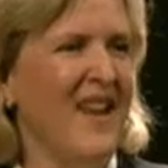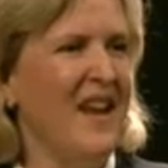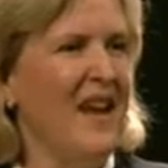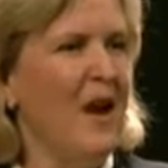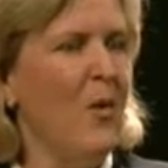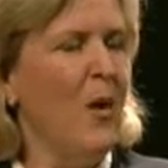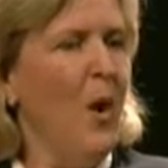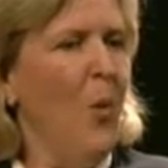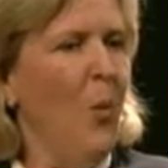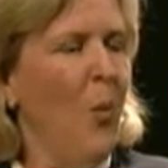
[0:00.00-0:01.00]
Now,
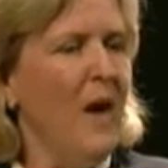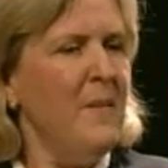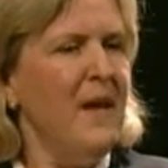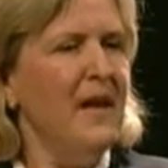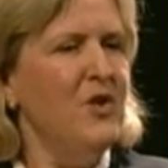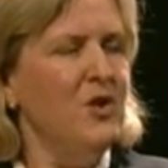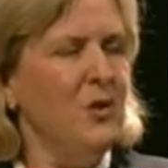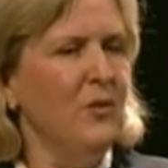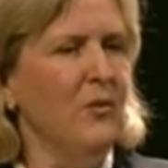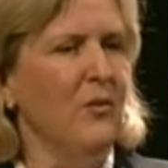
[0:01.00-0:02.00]
what made
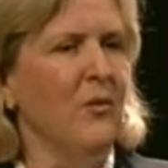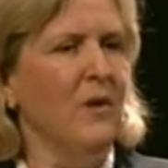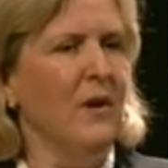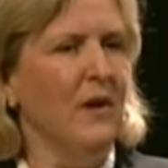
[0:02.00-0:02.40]
you,